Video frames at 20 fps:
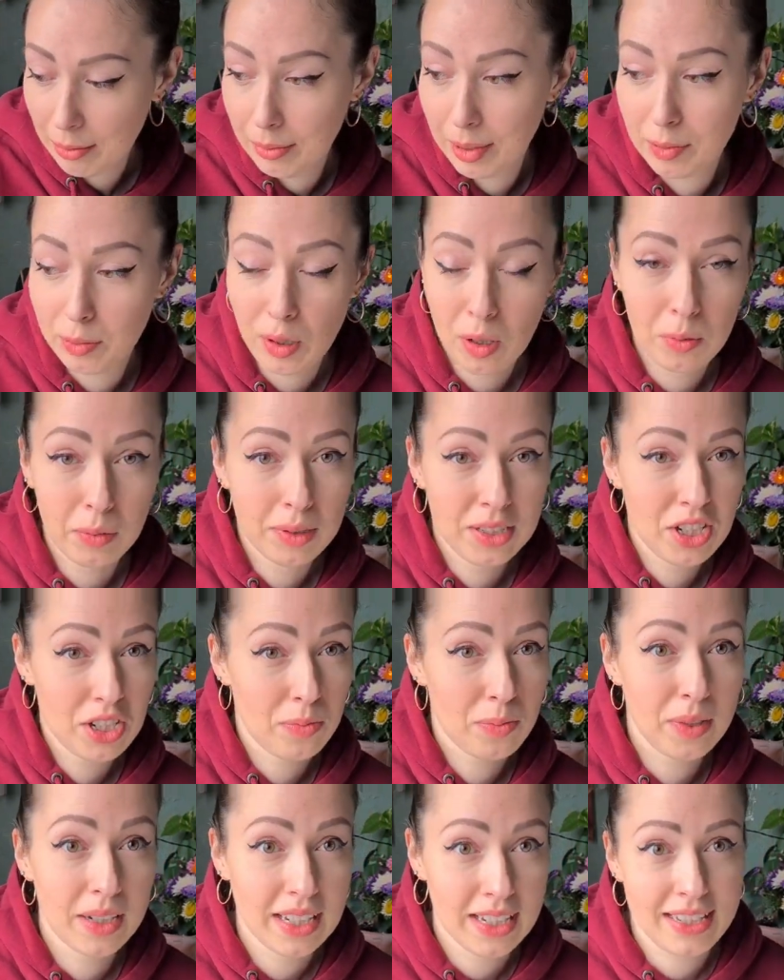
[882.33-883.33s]
But probably
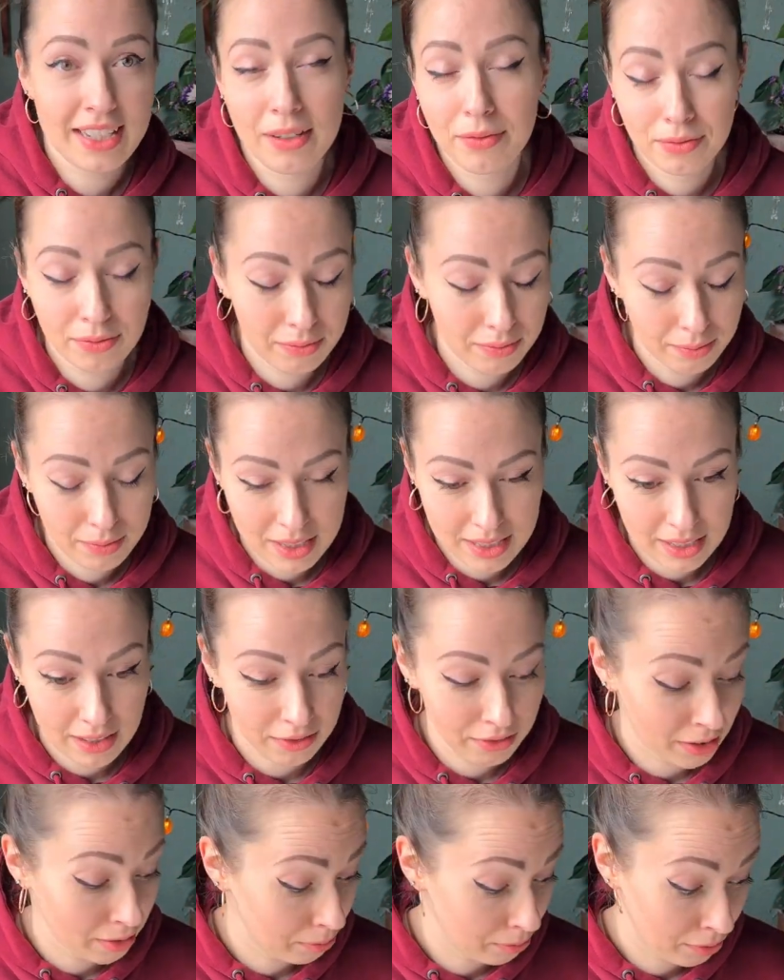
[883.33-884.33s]
just because
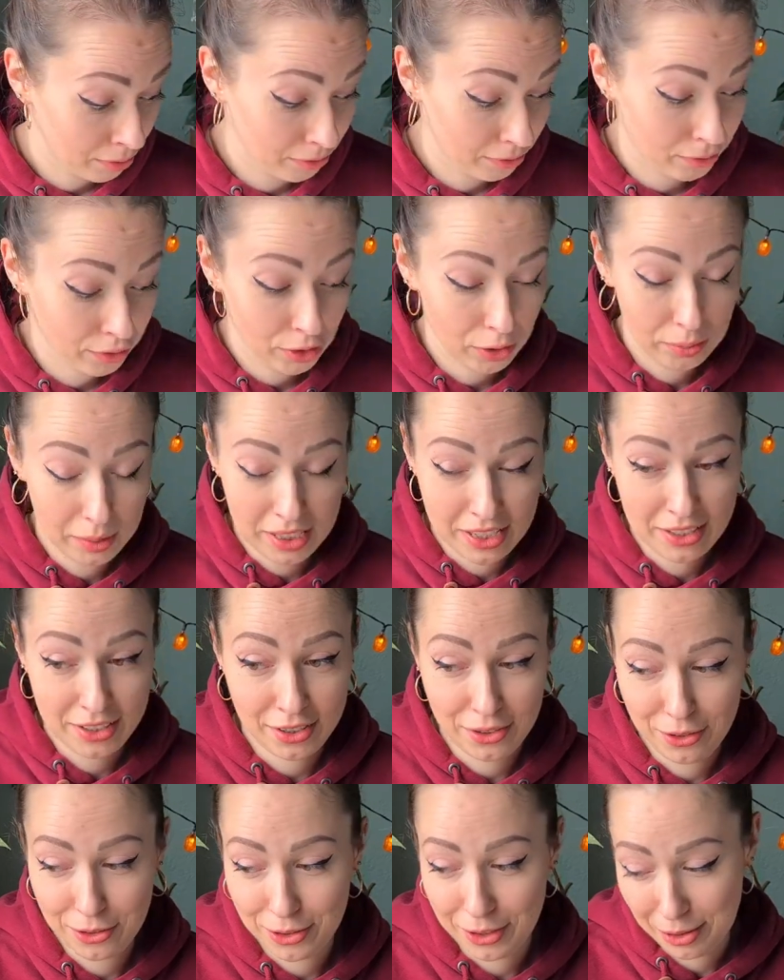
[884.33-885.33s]
I'm from
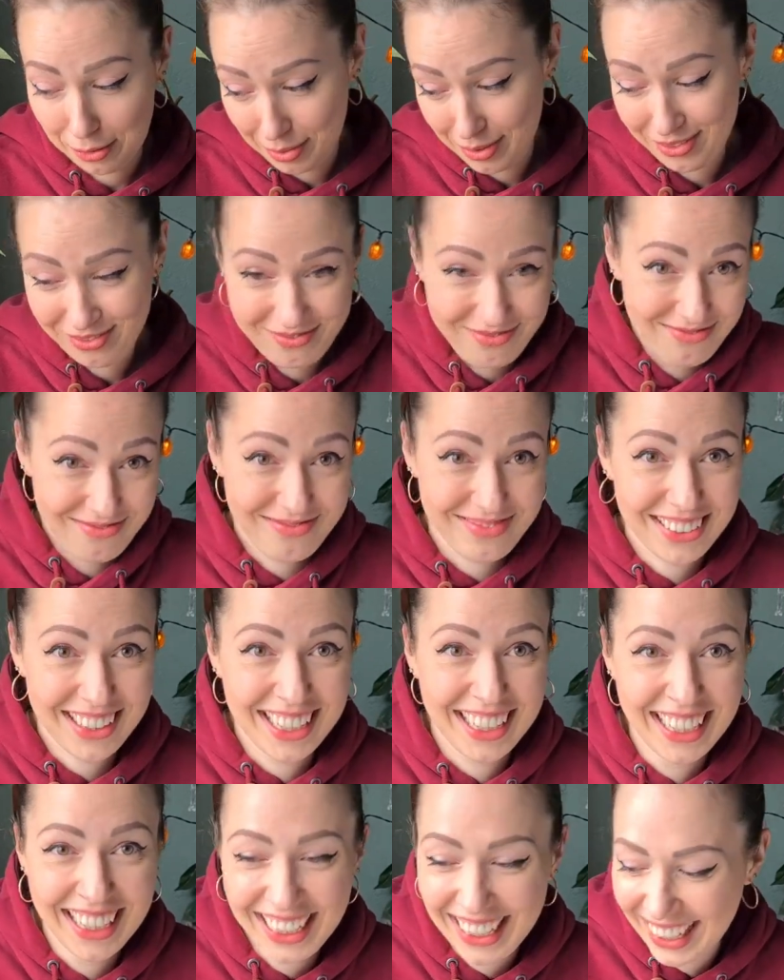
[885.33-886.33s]
Eastern Europe.
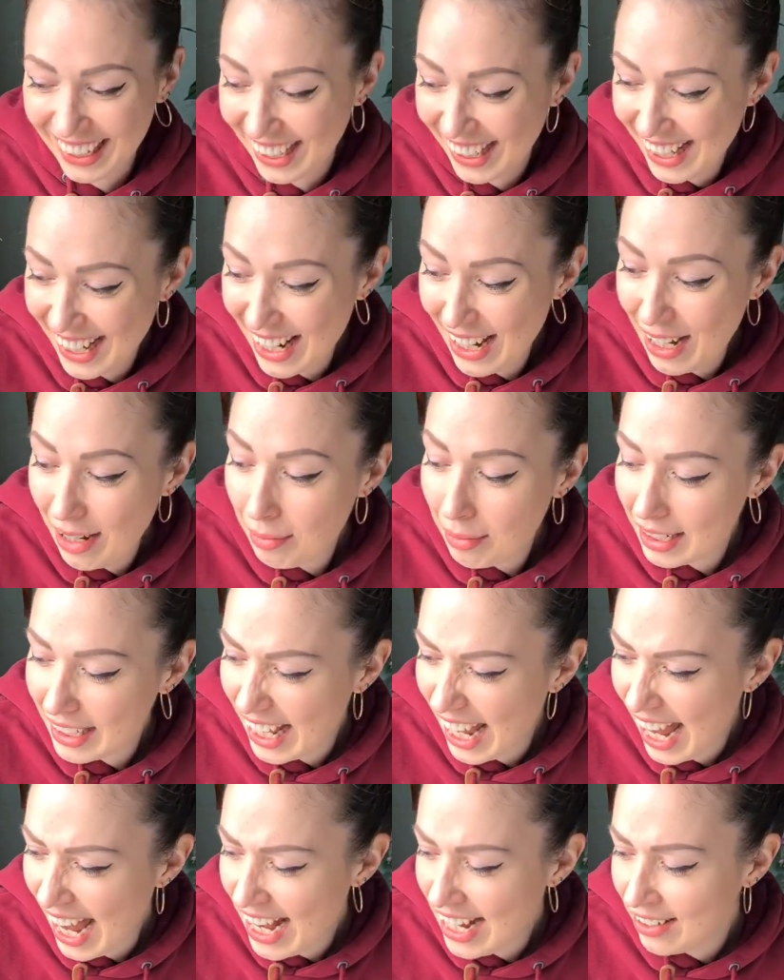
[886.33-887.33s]

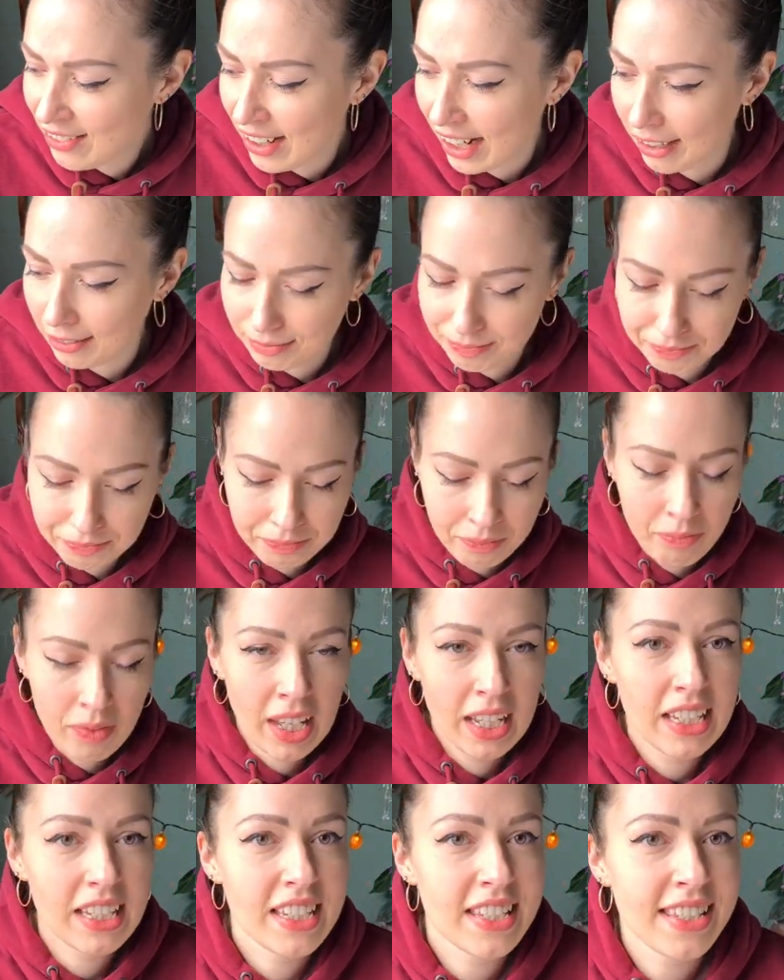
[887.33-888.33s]
But anyway,
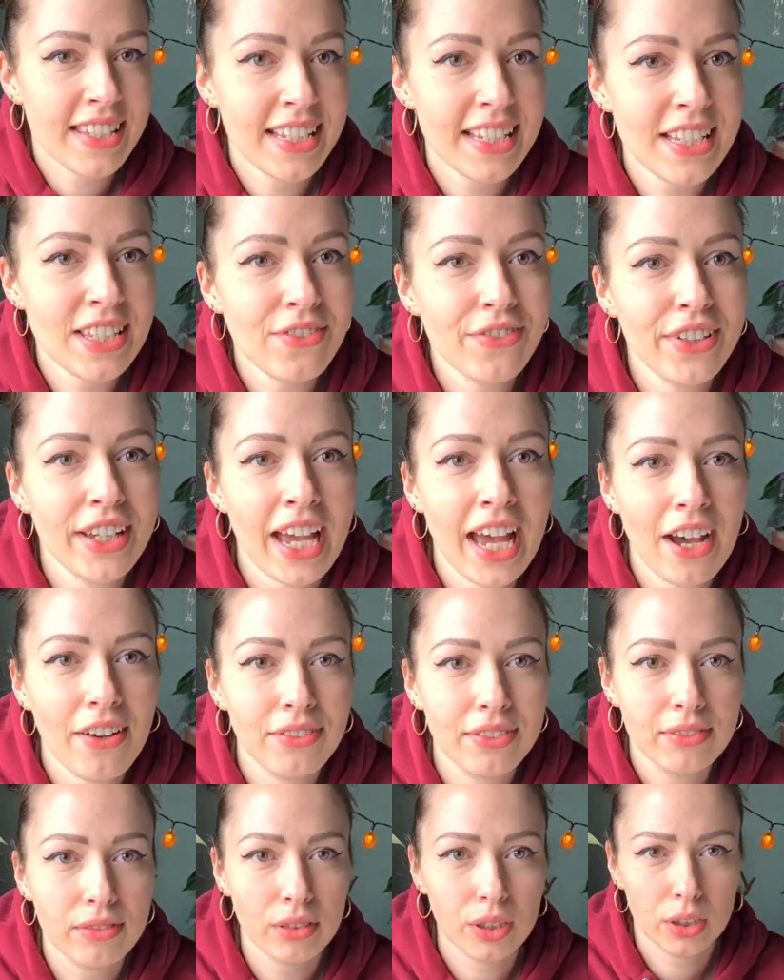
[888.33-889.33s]
since we
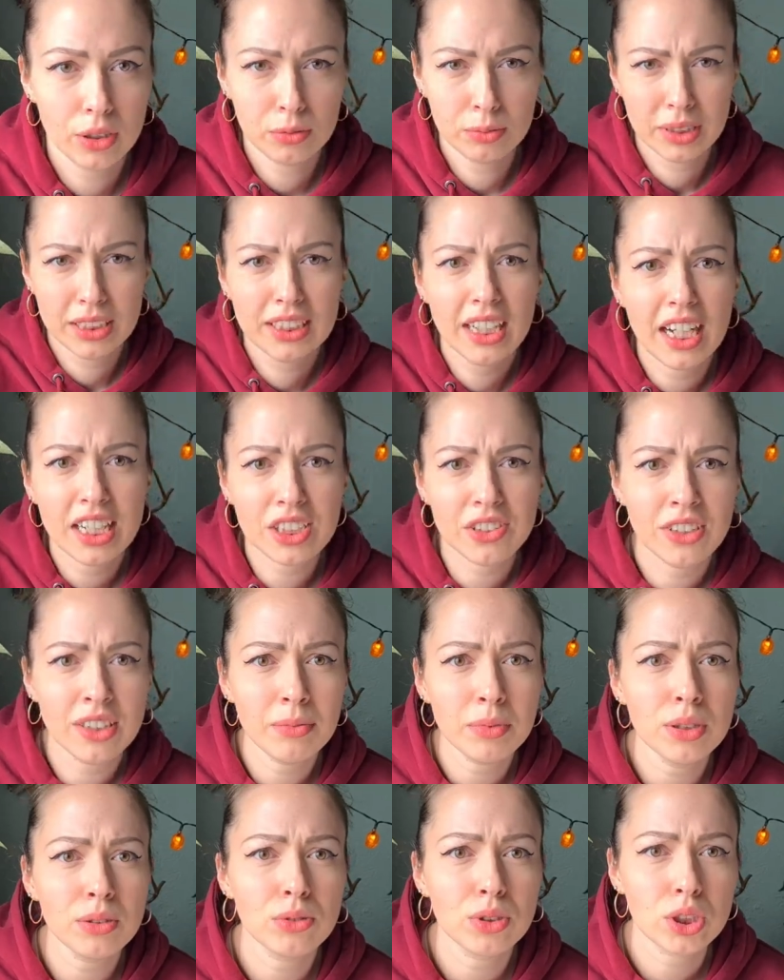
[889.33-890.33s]
have, oh my gosh,
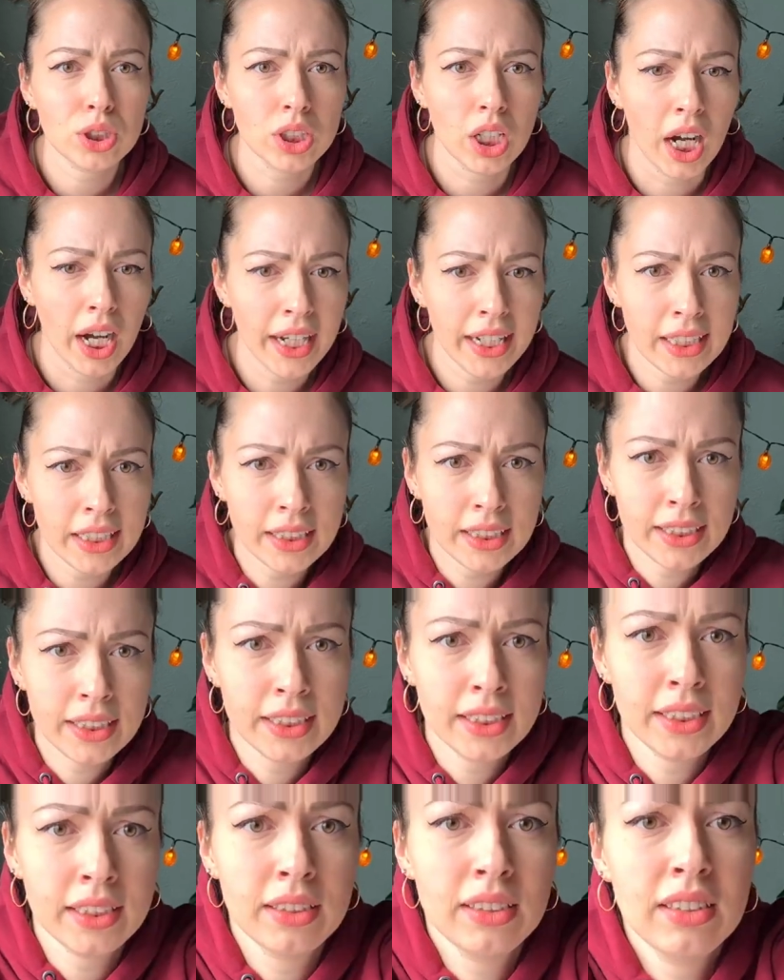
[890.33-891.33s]
I'm so
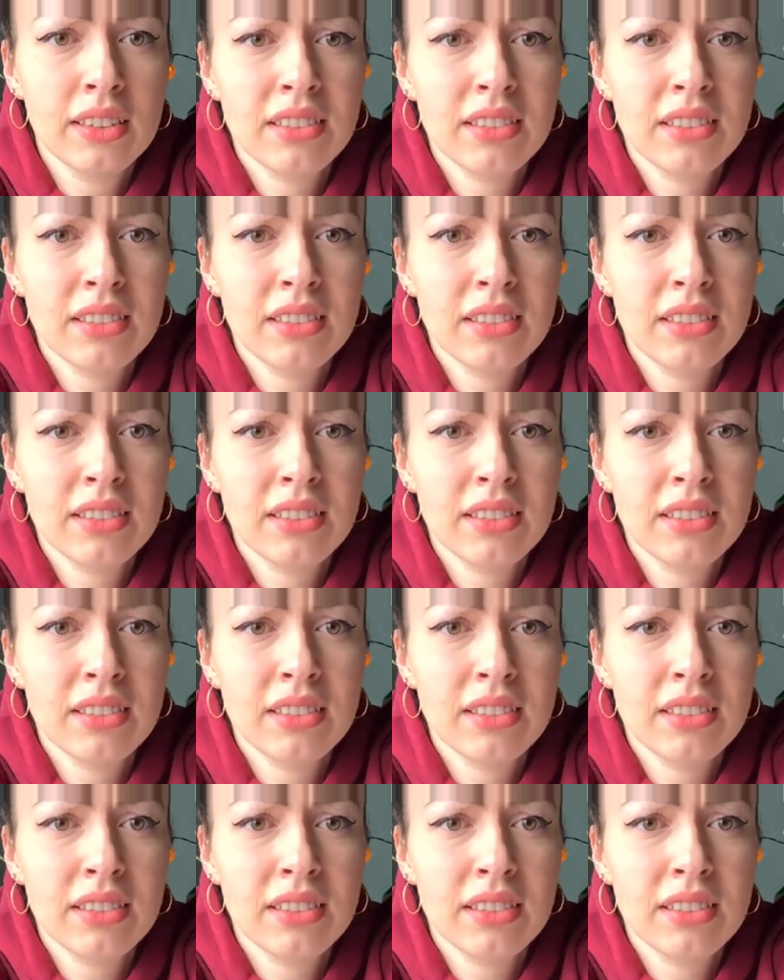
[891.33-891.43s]
shiny.